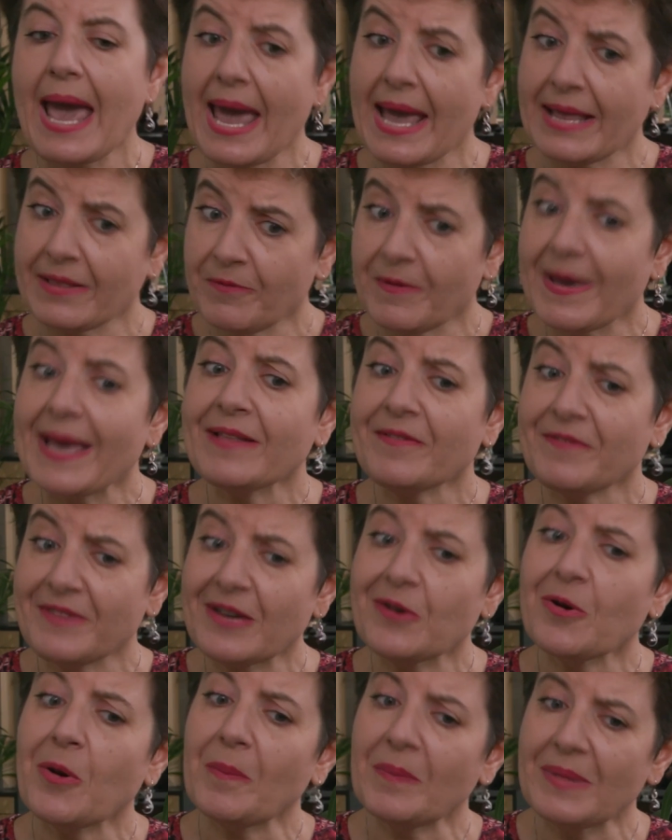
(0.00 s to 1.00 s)
And when
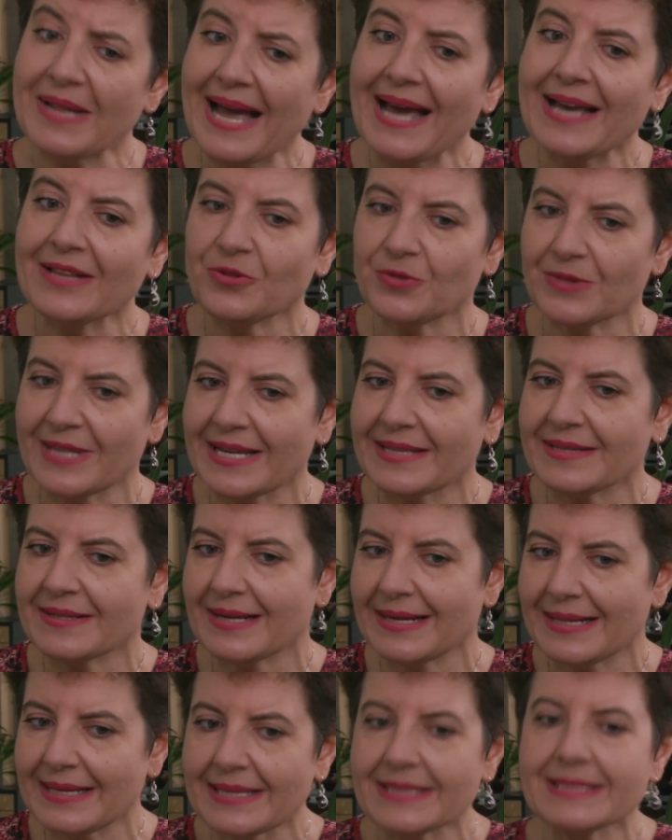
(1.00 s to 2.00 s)
we comply to that
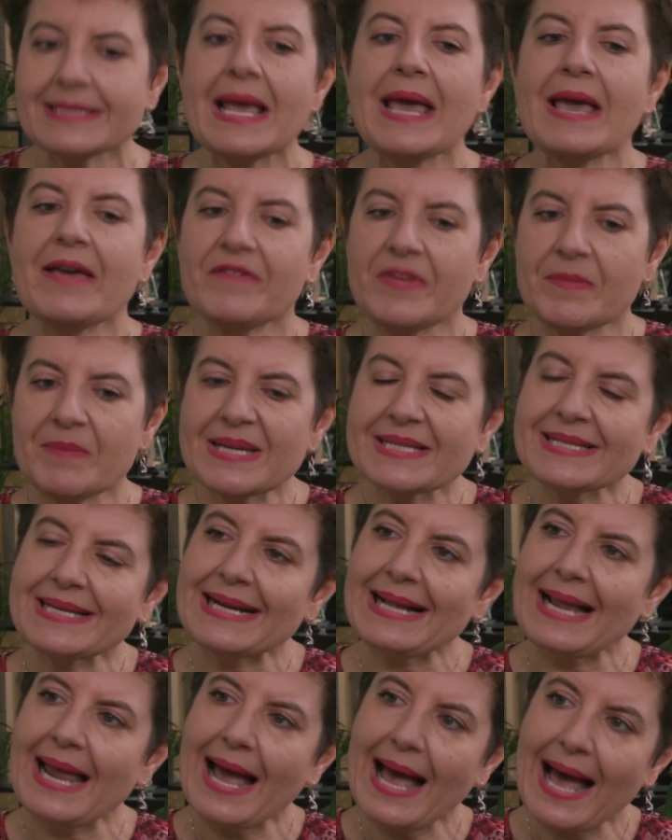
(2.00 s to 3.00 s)
release, we
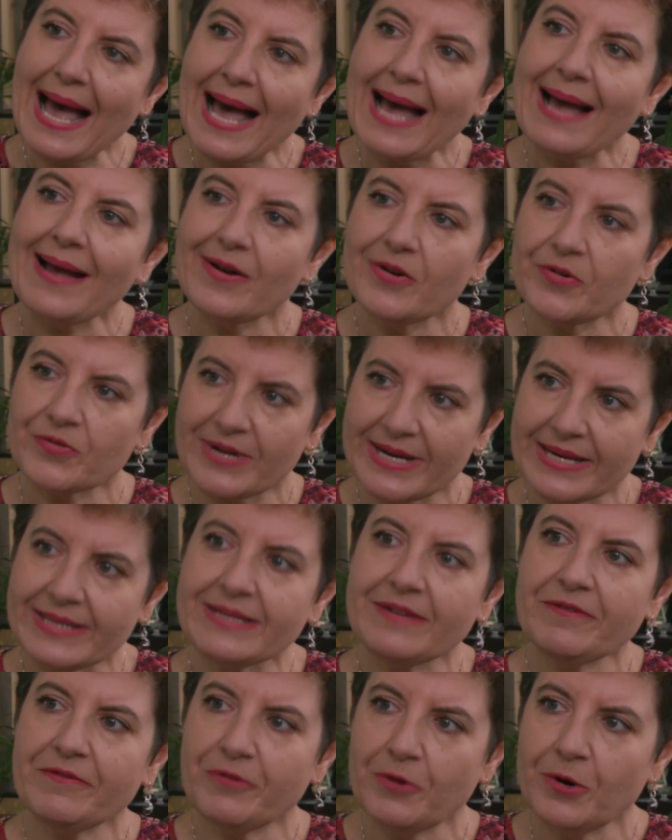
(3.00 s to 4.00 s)
basically are
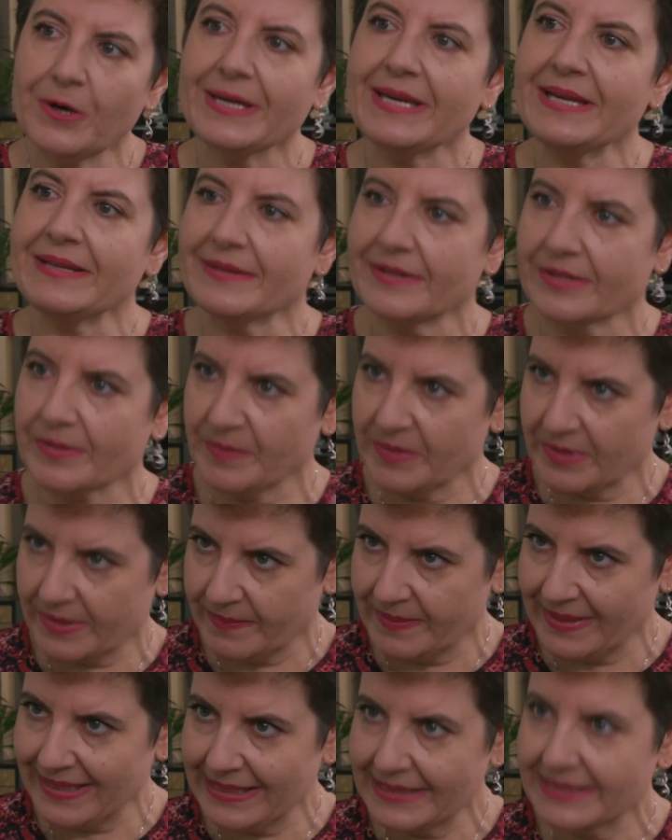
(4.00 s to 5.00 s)
ready for
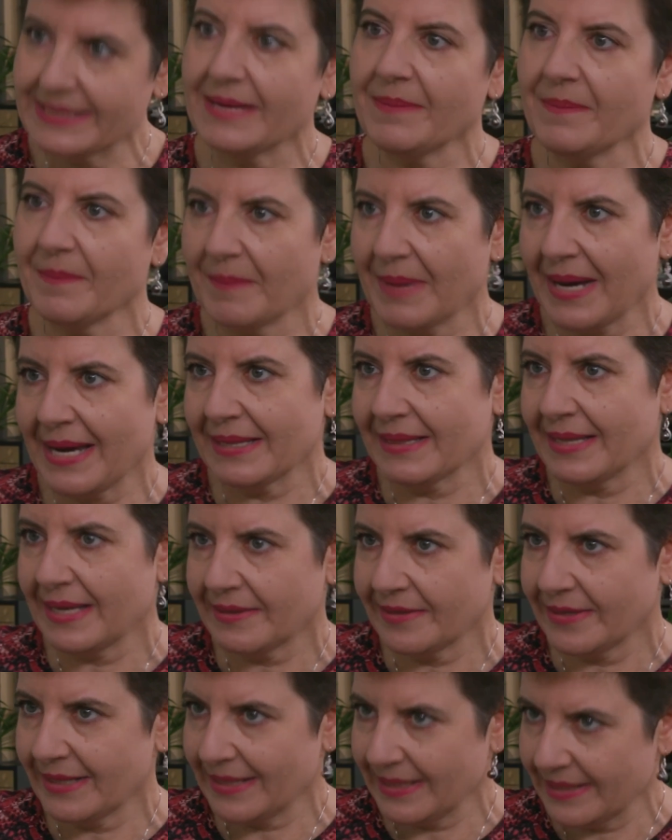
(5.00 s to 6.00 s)
interoperability by
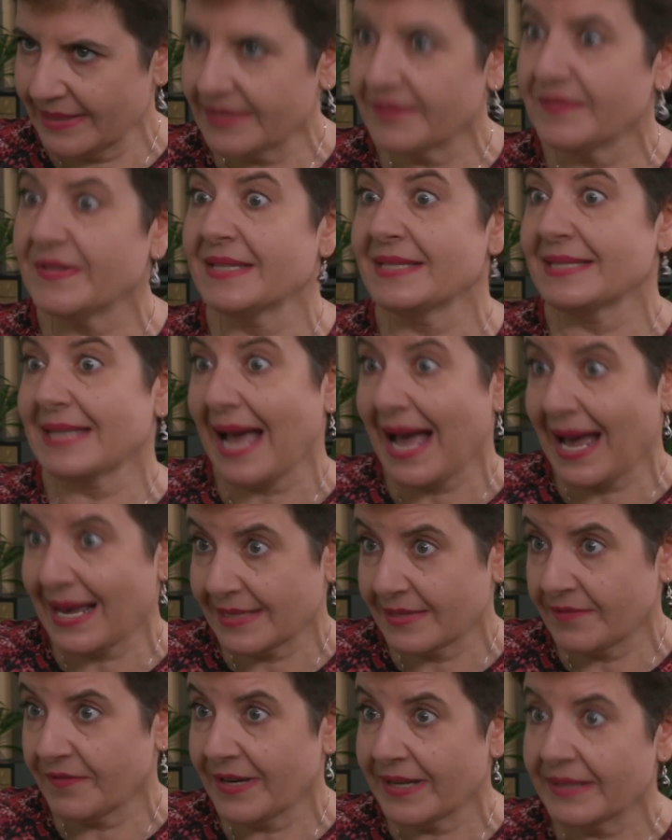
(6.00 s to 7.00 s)
that release with
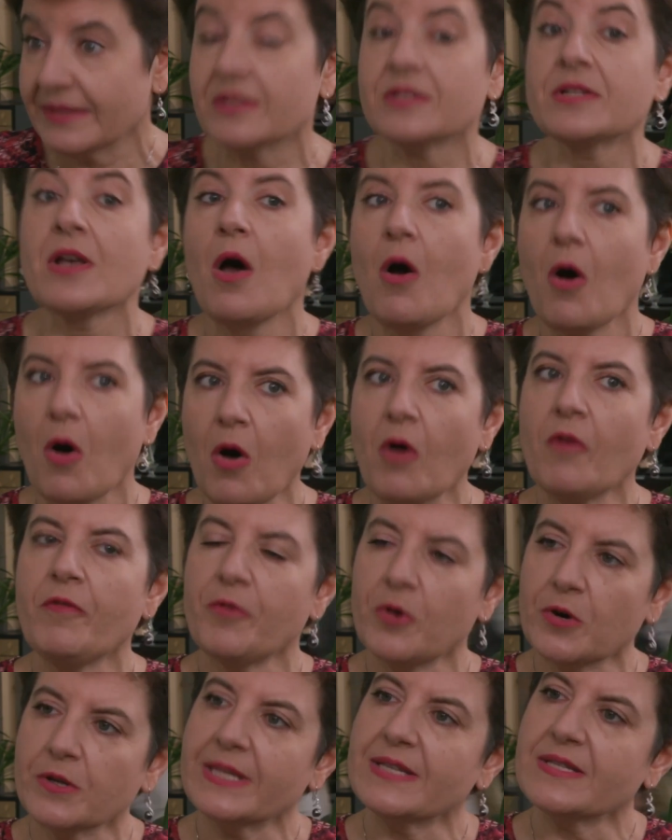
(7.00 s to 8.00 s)
other vendors or
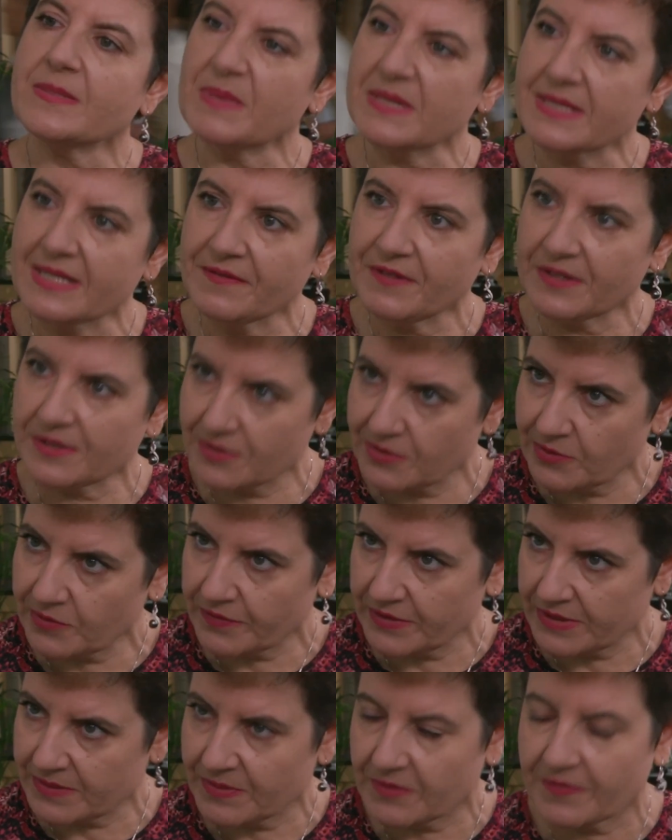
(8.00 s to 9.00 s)
for the specific
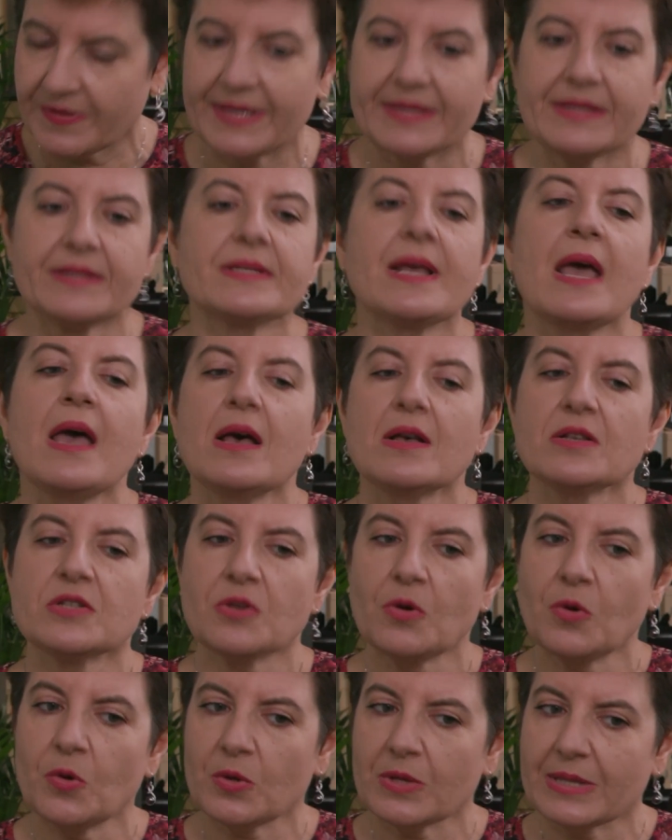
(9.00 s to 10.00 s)
service providers.
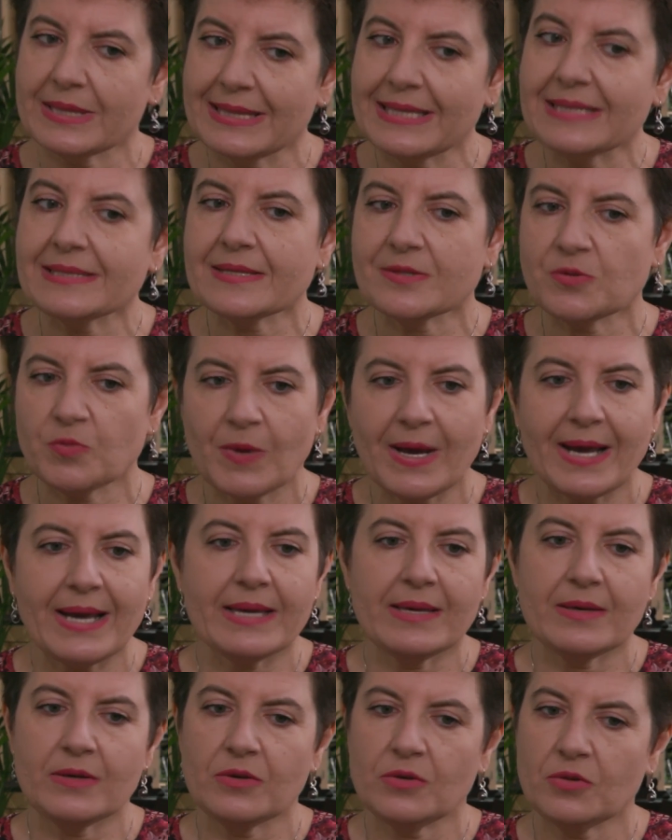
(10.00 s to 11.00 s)
So this is
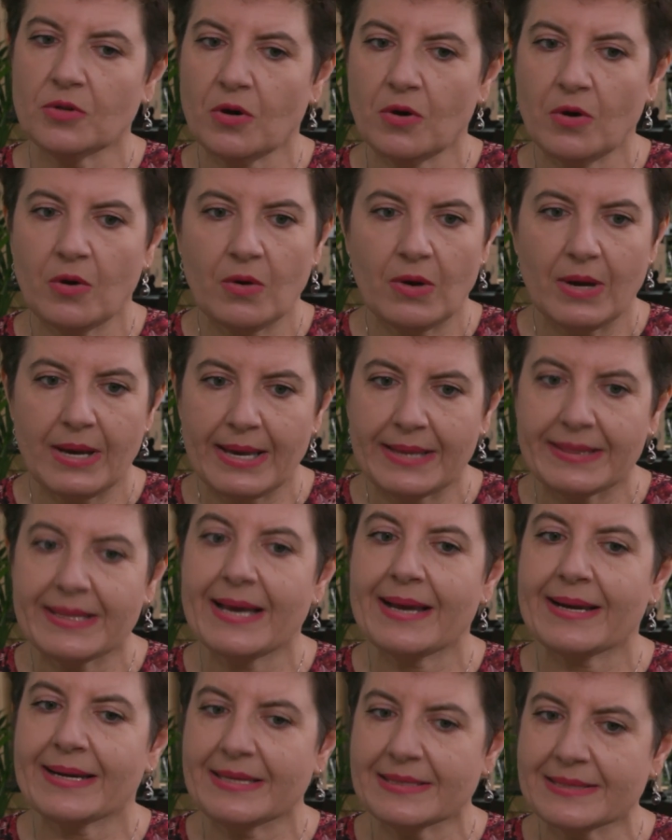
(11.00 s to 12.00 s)
why, you know,
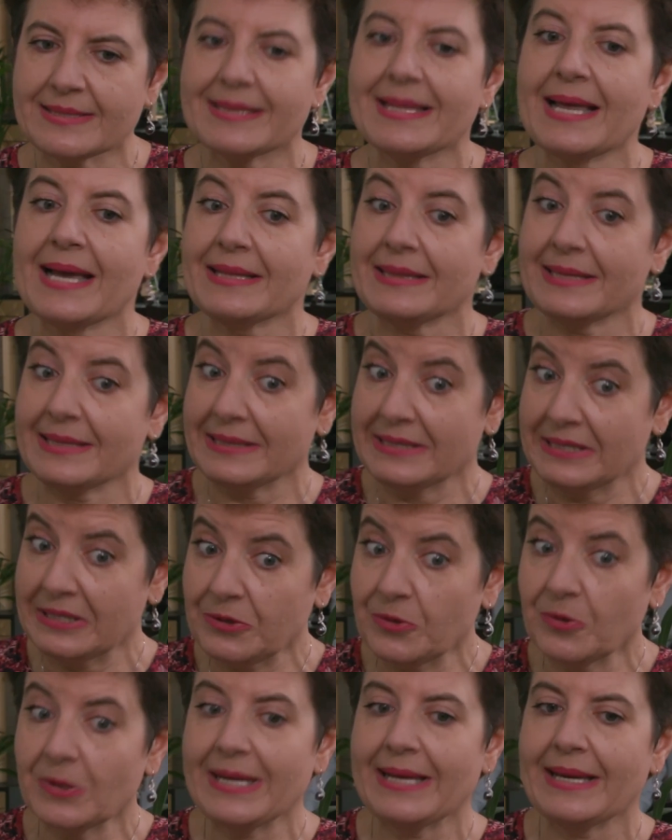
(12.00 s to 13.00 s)
there is that
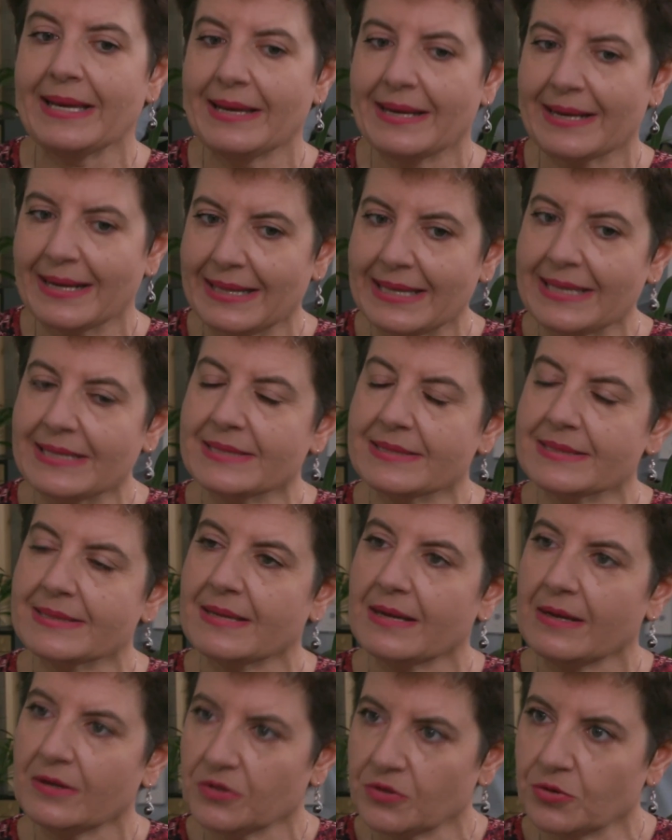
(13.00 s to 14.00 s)
newly released
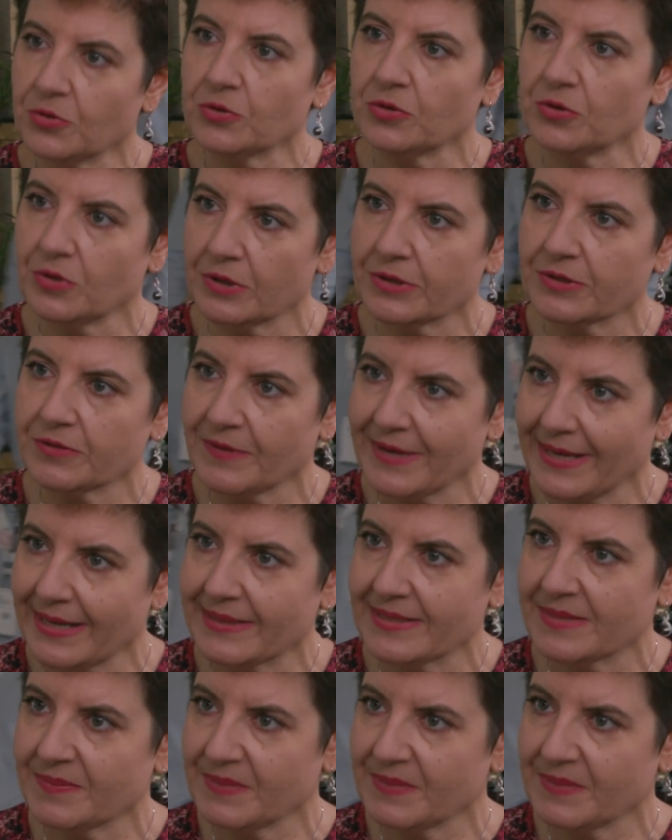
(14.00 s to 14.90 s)
2.1